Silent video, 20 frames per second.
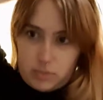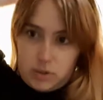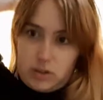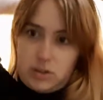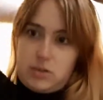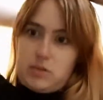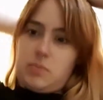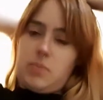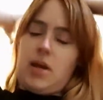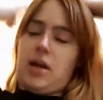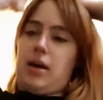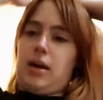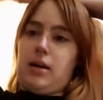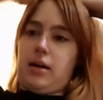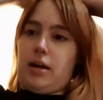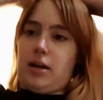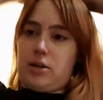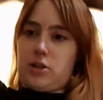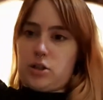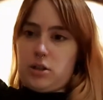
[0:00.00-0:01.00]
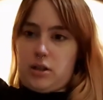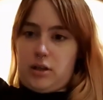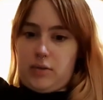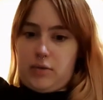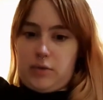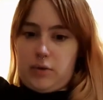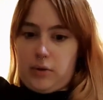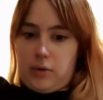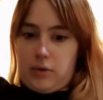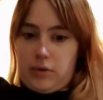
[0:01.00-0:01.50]
because my hair naturally
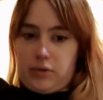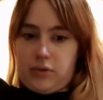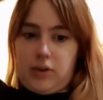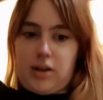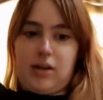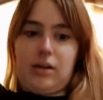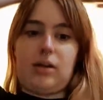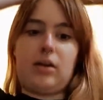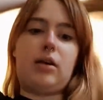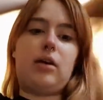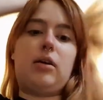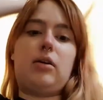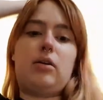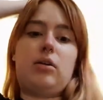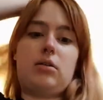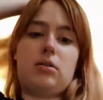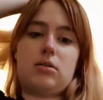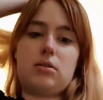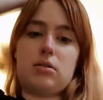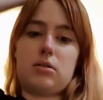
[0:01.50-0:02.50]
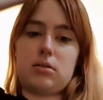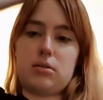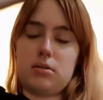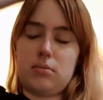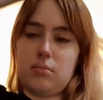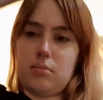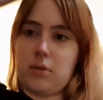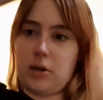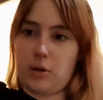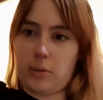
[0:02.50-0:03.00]
falls in a
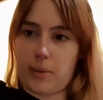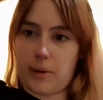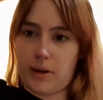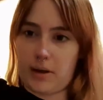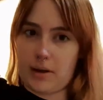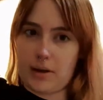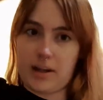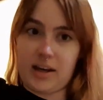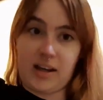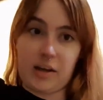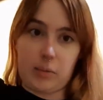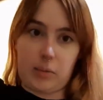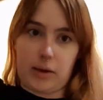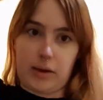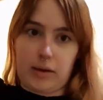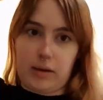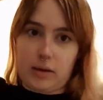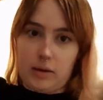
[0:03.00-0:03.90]
middle part anyway.